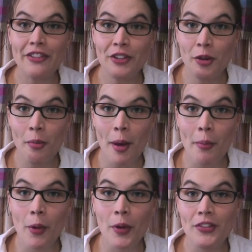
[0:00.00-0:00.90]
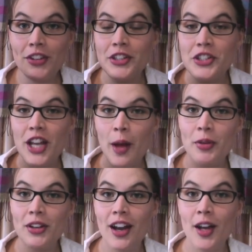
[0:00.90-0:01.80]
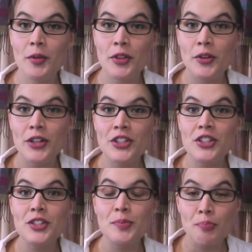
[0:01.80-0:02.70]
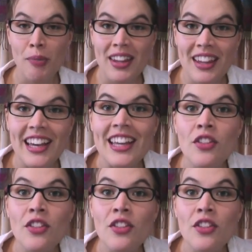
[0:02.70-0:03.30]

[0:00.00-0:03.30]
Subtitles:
If you remember, we finished chapter 9 with Christian's mother